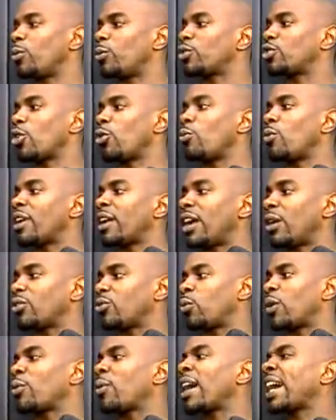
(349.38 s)
So what
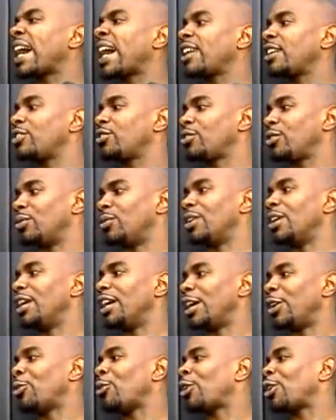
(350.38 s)
do I got to do
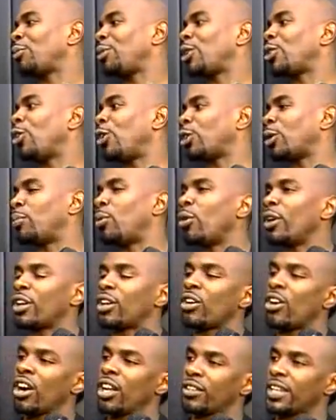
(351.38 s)
in order to be called a
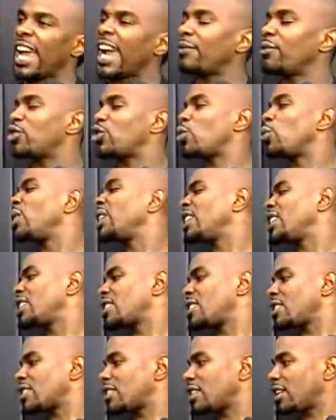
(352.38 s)
point guard? Average 20
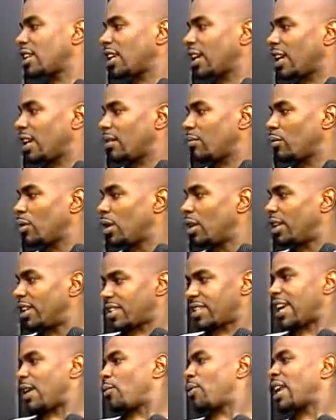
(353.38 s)
assists in a game?
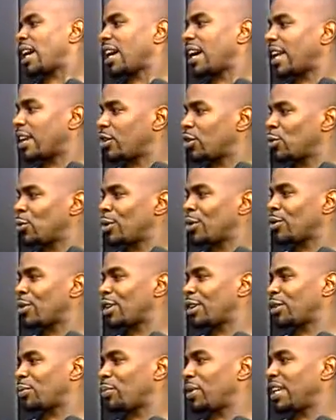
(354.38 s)
Is that what I got to do in
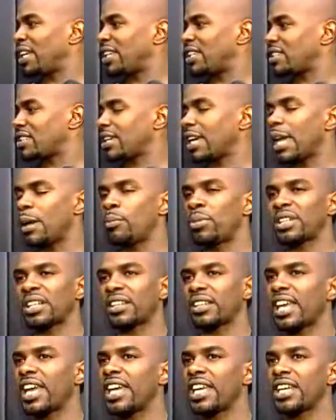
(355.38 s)
order to be in this game? But the
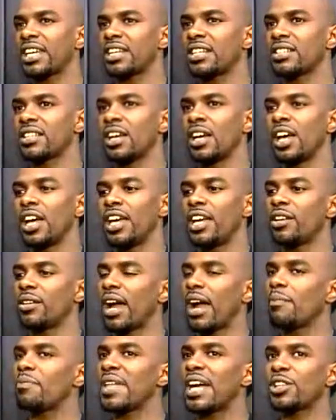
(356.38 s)
thing is,
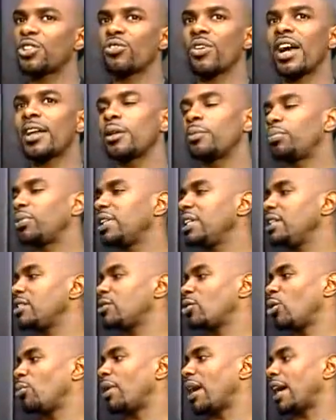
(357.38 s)
I'm not trying to
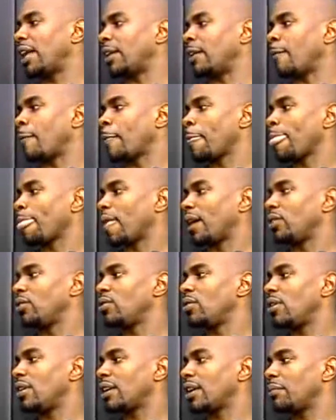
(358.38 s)
please nobody. You
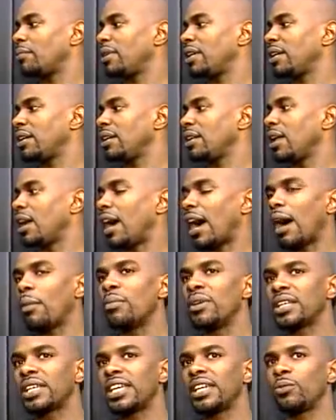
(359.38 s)
know what I mean? I'm
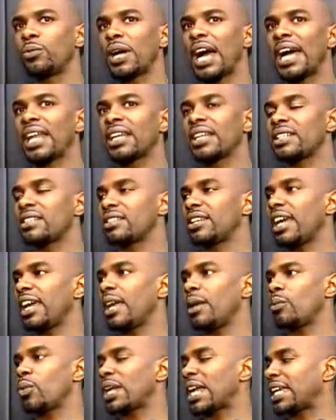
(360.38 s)
going to get out of this
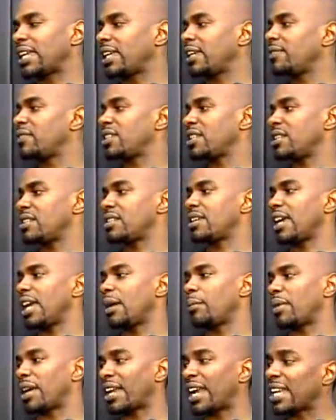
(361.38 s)
game what I give to this
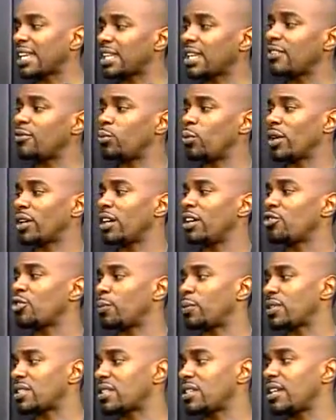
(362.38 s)
game, and I give
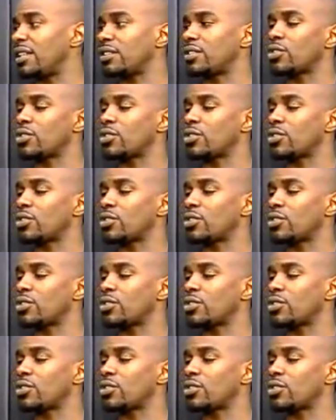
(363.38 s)
100%.